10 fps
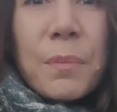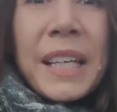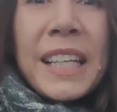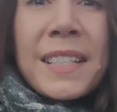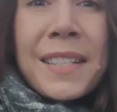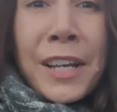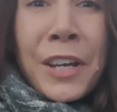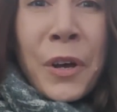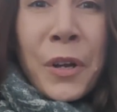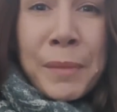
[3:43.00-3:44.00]
Being
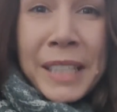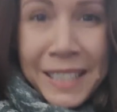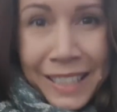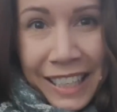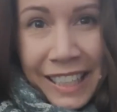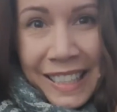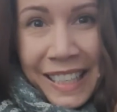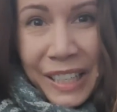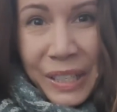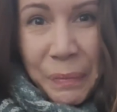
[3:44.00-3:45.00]
stuck at home isn't
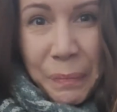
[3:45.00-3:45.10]
easy,